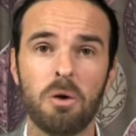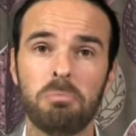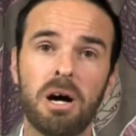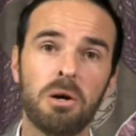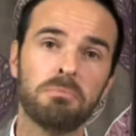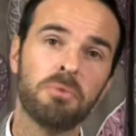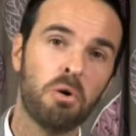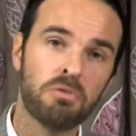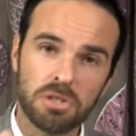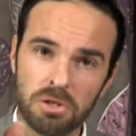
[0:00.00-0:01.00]
Paul,
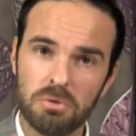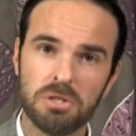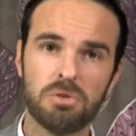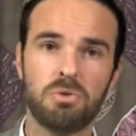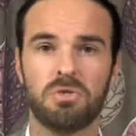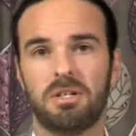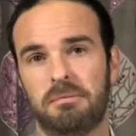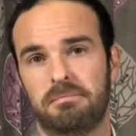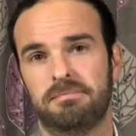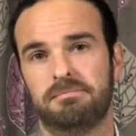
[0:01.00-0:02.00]
over to you in Jerusalem.